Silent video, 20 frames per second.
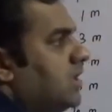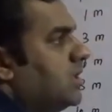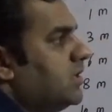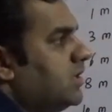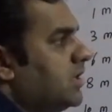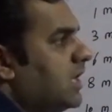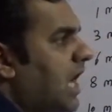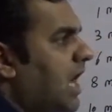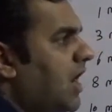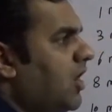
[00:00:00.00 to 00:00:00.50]

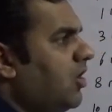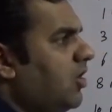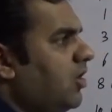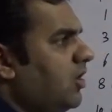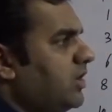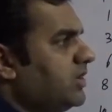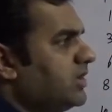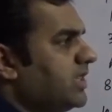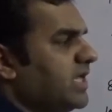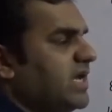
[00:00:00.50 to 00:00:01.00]
Now
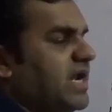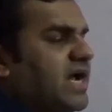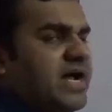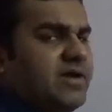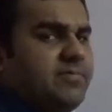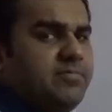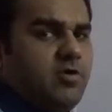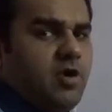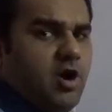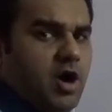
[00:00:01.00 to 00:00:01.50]
there
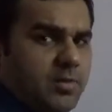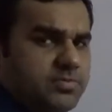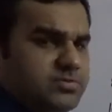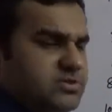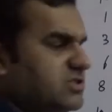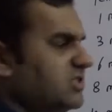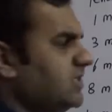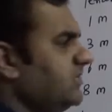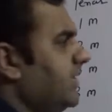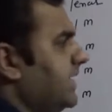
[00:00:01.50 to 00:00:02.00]
are
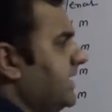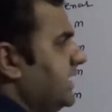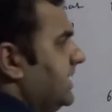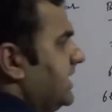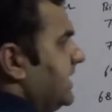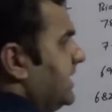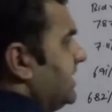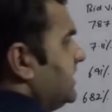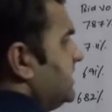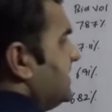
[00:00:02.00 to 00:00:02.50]
option
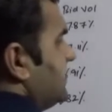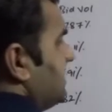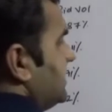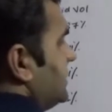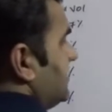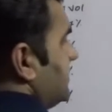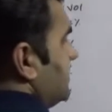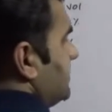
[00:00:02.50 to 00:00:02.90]
moneyness.